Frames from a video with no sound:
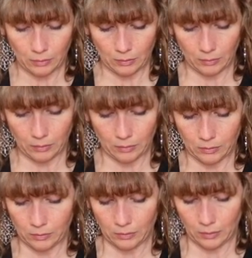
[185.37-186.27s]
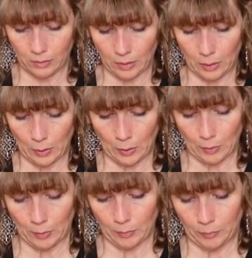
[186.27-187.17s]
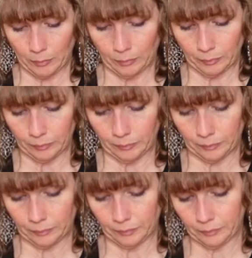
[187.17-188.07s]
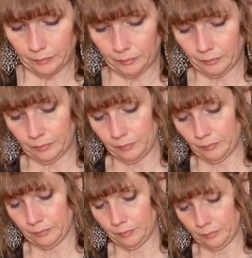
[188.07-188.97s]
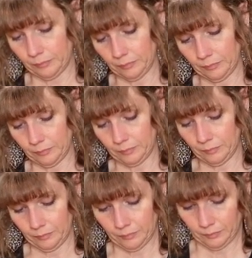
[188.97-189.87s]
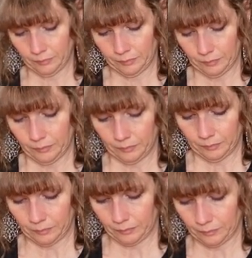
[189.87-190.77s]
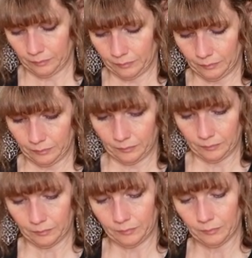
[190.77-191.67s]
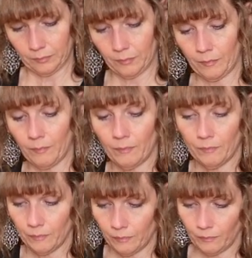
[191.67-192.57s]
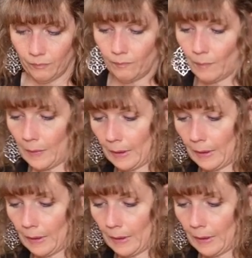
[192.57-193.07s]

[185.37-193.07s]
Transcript: Nothing is said.